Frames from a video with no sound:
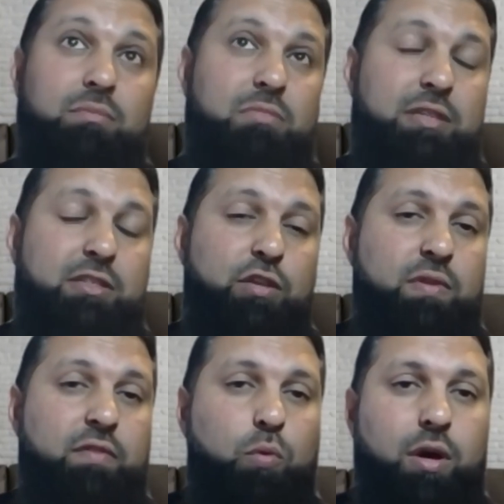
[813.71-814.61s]
let's say you've
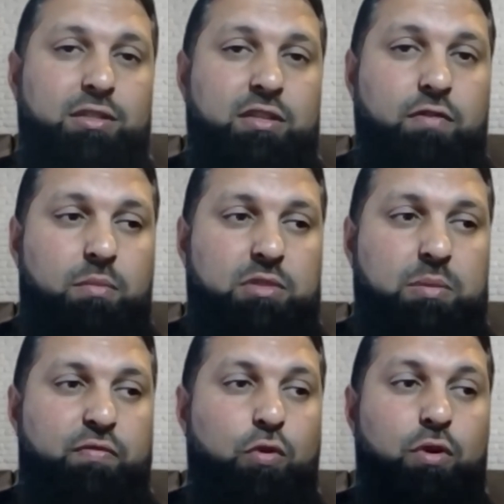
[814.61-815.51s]
never worked in pharmacy
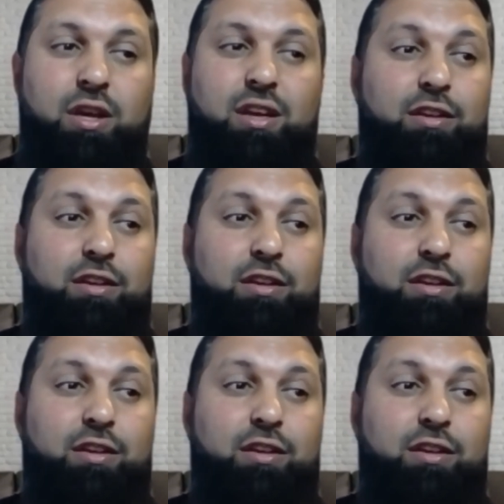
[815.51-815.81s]
before,